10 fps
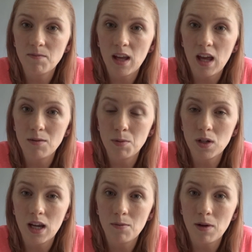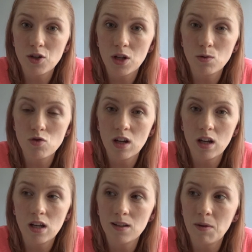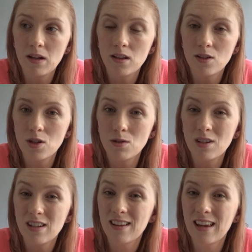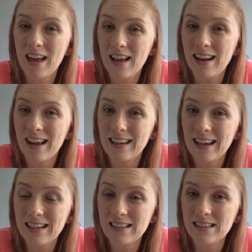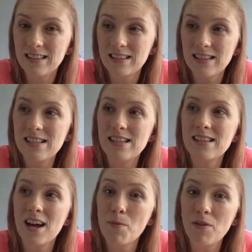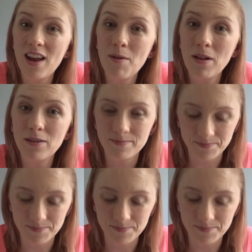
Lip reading: and protect my children and as many other children as I can against diseases that are preventable.